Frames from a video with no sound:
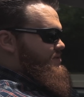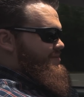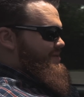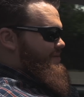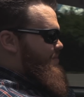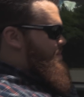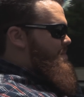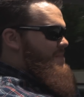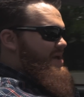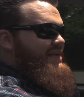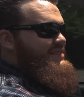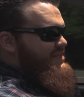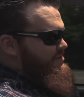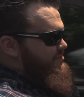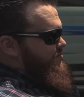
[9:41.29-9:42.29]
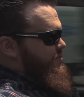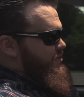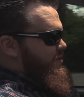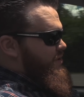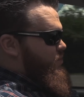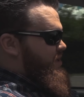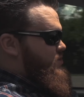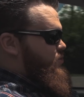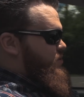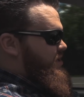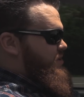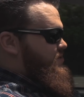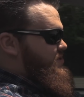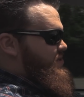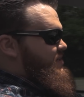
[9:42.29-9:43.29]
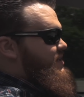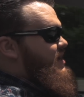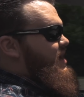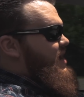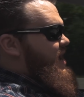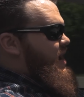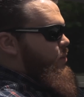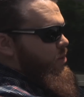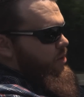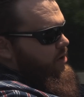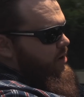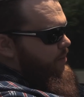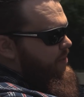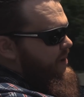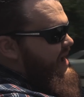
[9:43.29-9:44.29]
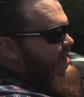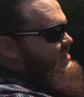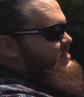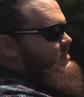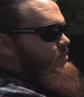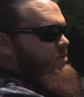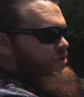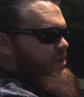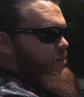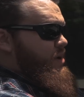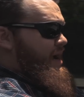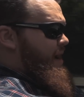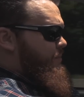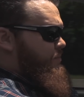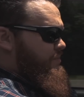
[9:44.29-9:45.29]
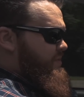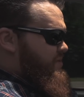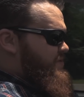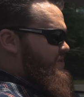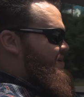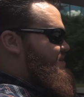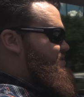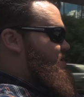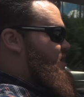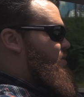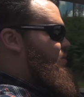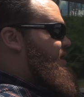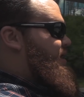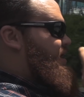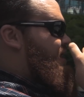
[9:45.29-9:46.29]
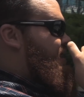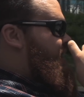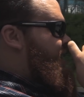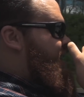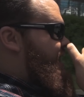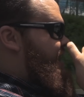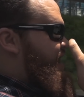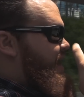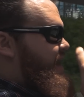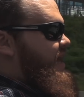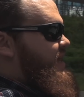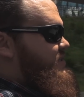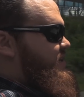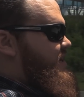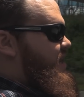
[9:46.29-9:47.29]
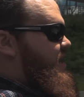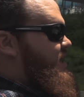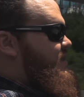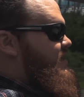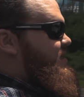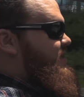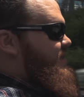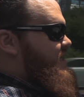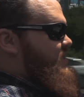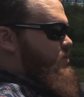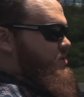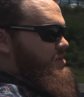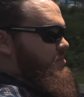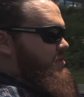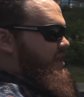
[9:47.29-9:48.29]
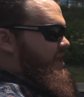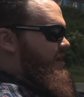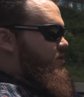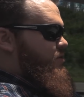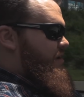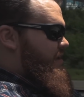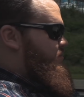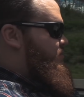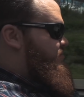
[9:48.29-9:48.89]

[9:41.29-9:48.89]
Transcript: There's some amazing food in Wedgewood, Houston, and we're going to pass the building where Apple Music is going, and that's where some of that incredible